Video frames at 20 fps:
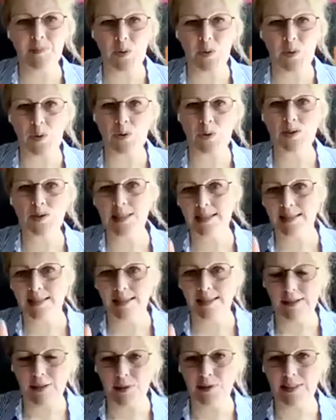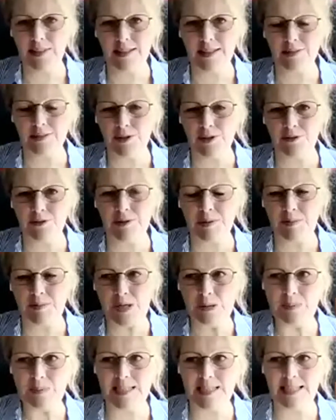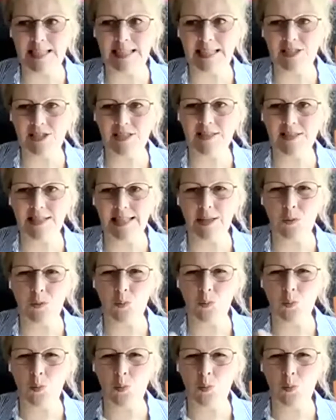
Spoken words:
Pause, hold that thought for a moment and just think,